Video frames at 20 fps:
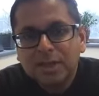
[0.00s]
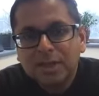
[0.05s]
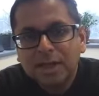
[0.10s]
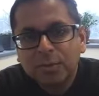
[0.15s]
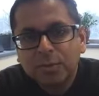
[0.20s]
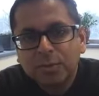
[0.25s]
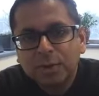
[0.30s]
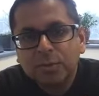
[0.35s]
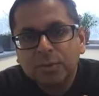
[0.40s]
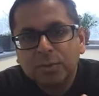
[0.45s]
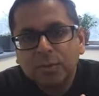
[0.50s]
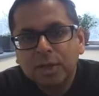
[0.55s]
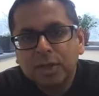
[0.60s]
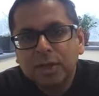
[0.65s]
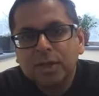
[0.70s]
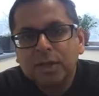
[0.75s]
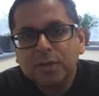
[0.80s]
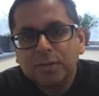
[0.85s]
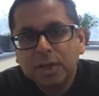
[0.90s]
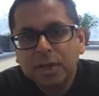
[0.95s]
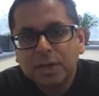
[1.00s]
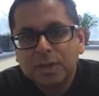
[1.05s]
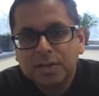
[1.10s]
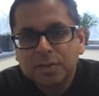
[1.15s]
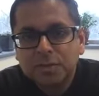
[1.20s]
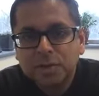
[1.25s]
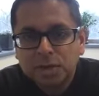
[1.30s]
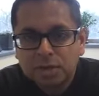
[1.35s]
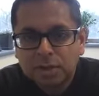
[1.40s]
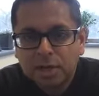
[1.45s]
Like, what what are, are
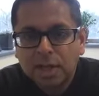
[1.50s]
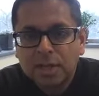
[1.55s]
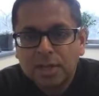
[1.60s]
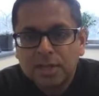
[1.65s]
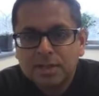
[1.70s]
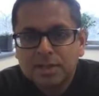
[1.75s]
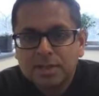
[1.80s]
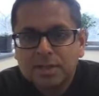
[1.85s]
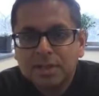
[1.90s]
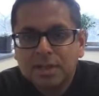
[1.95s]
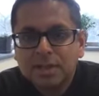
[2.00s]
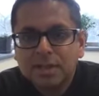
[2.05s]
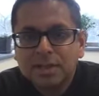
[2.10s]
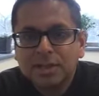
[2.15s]
some trends